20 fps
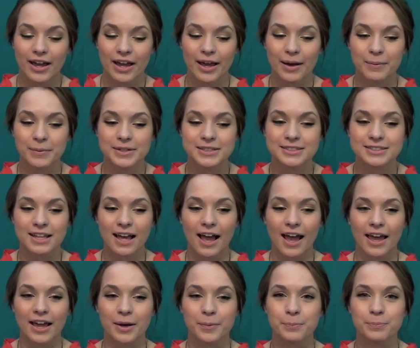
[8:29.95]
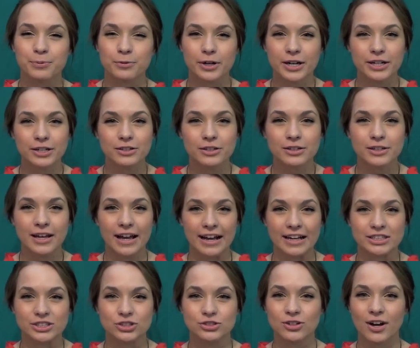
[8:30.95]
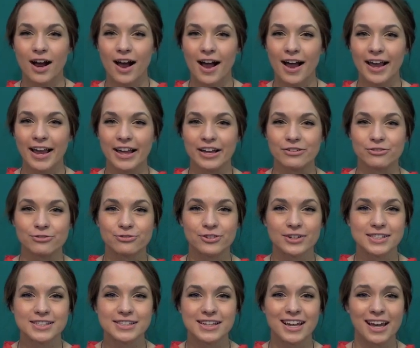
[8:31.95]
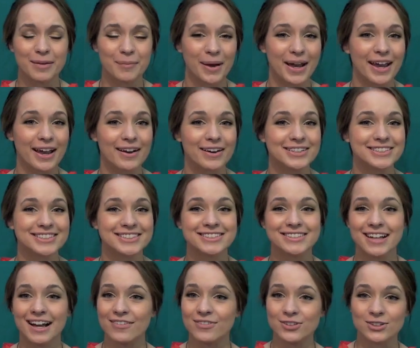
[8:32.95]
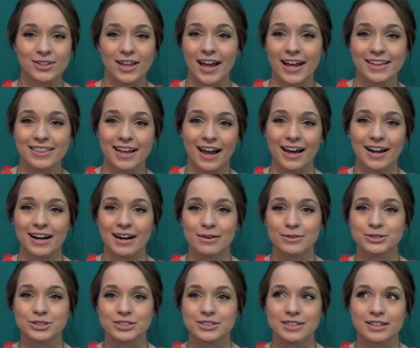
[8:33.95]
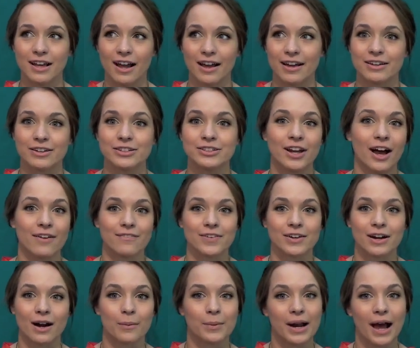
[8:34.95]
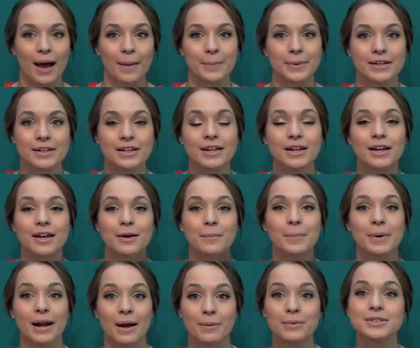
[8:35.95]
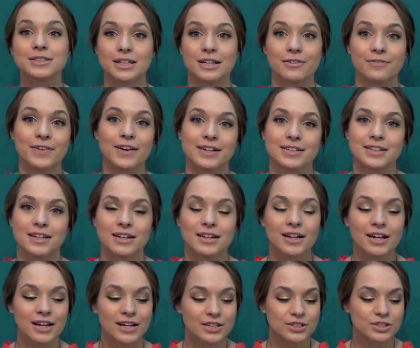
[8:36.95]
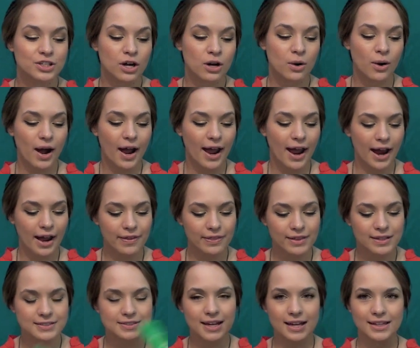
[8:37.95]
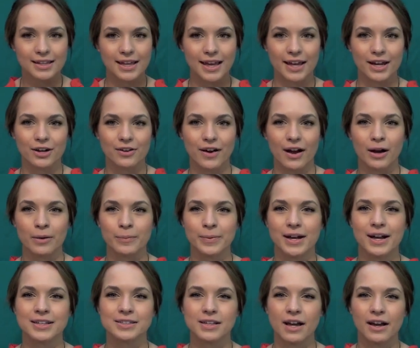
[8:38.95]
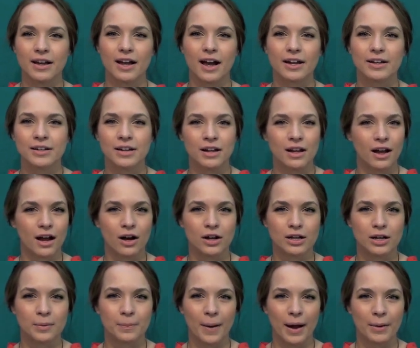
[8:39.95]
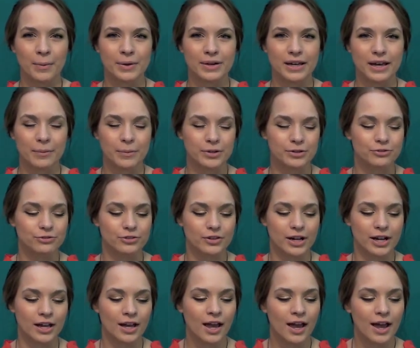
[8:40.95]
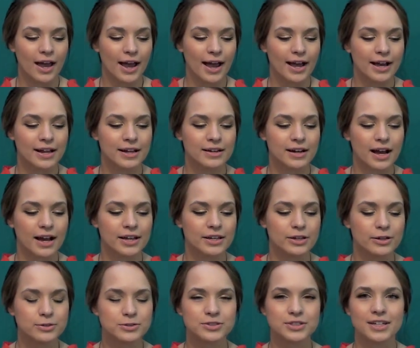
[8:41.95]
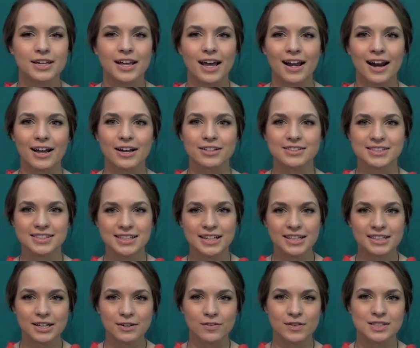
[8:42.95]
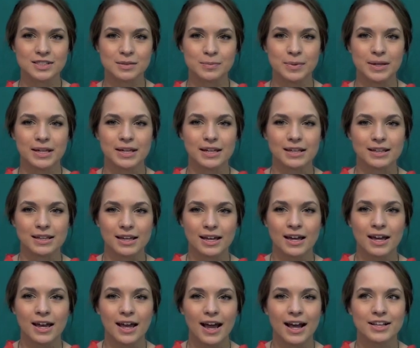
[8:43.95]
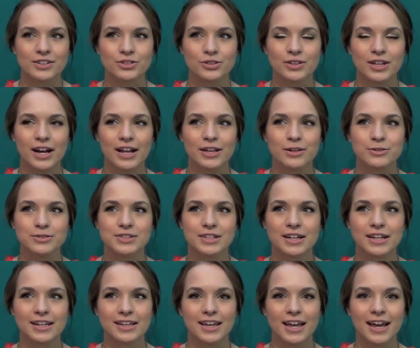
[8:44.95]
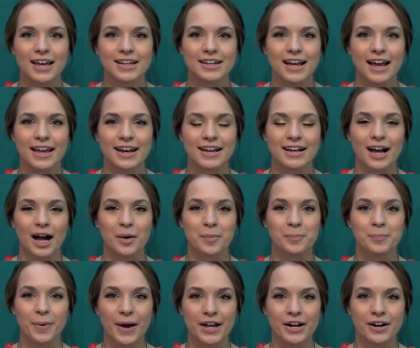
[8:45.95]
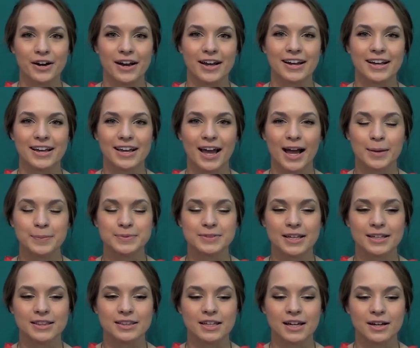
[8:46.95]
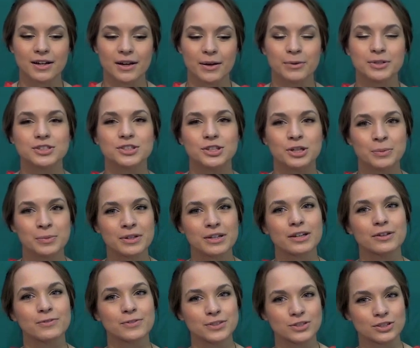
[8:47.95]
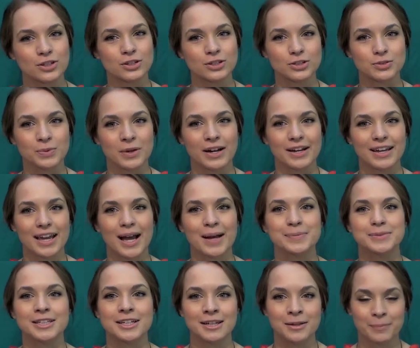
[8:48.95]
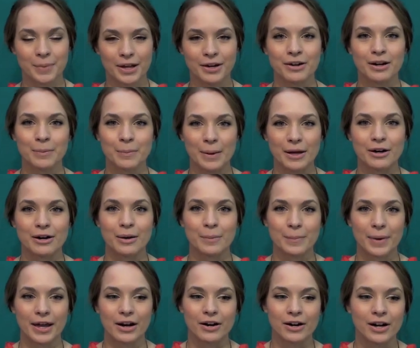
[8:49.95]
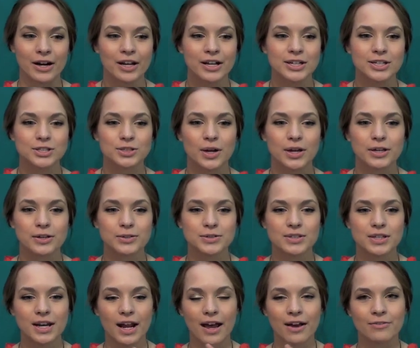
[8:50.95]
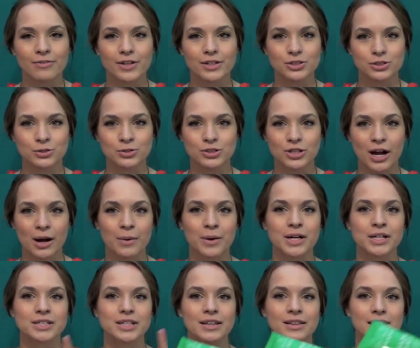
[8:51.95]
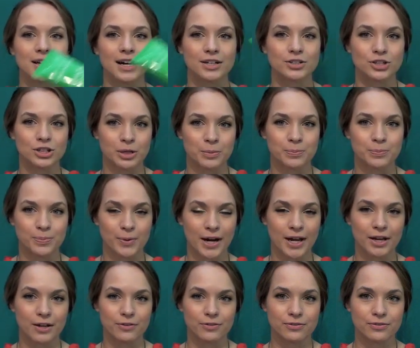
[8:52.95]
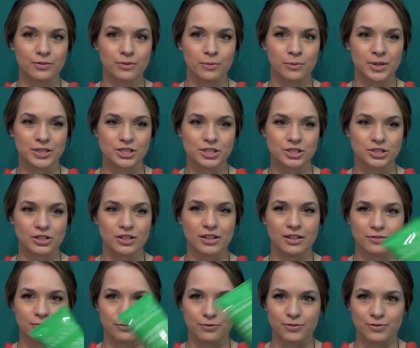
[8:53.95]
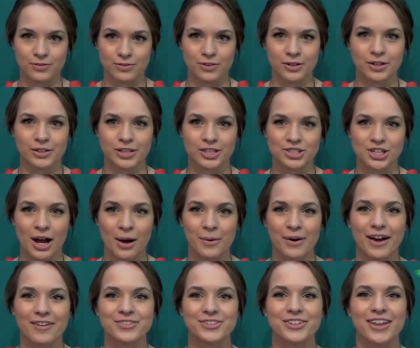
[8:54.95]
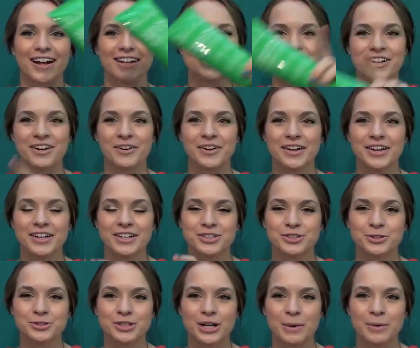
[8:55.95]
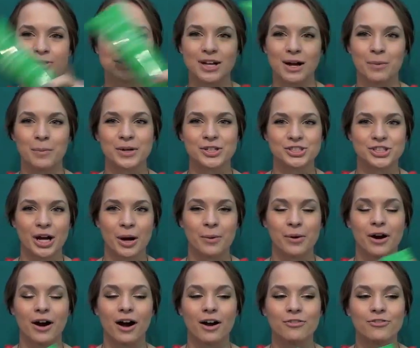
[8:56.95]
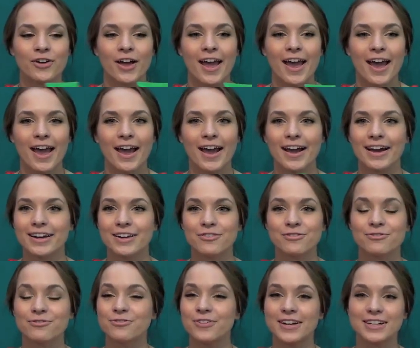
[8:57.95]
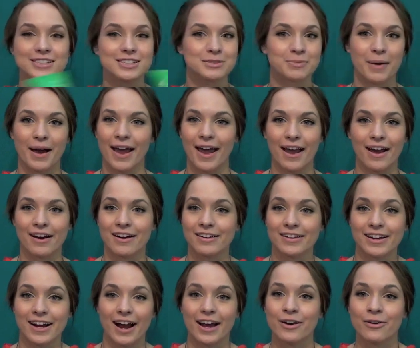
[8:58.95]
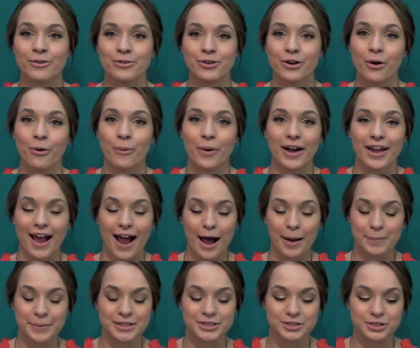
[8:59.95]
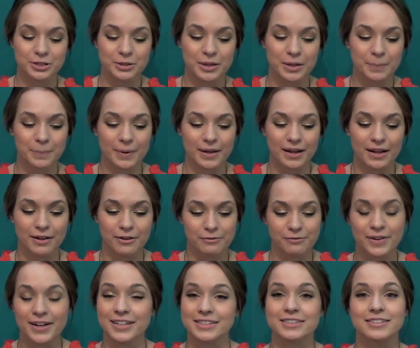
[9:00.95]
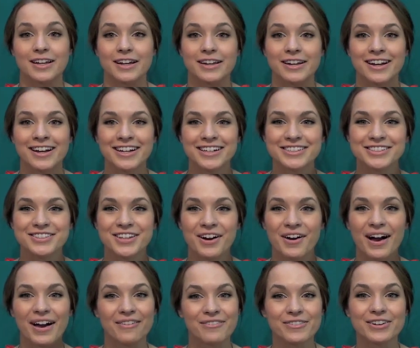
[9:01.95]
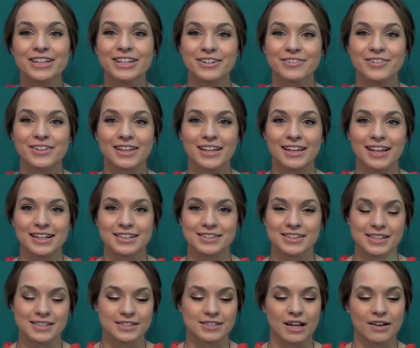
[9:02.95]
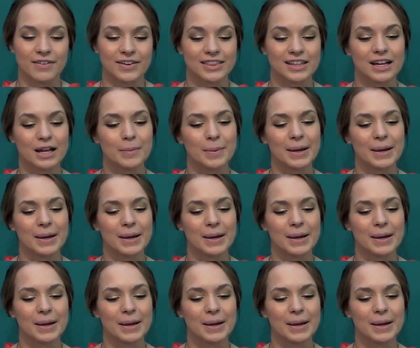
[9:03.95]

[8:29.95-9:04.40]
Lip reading: It was like brittle and dry and frizzy, and my hair is never like that, and I could not figure out what happened, but I was gonna fix it. So I had this guy laying around because I got on a buy one get one free, and I used it and I could see a difference immediately, and so then I used it again and it got better, and it kept like it was cumulative results where it kept getting better and better and better. So I used it every 2 showers, and then I took a break for the shower after that, so 2 showers on, 1 shower off, and fixed my hair. Like, I don't know what happened to it, but it fixed it. So I really liked this stuff. I think I